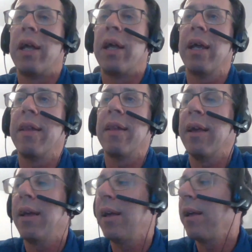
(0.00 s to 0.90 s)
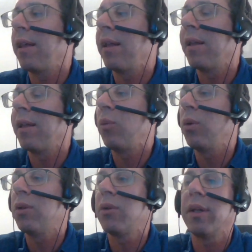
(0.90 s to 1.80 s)
get the
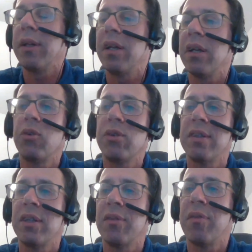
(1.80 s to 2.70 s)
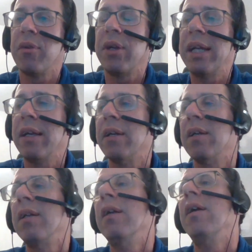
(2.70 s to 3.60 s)
water and the electricity if they're illegal.
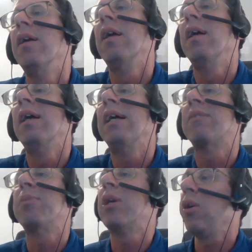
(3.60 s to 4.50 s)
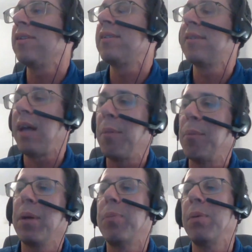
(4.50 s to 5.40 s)
It's because some
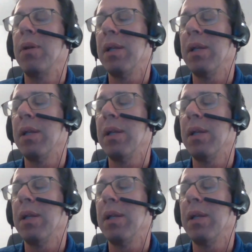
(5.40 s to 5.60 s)
people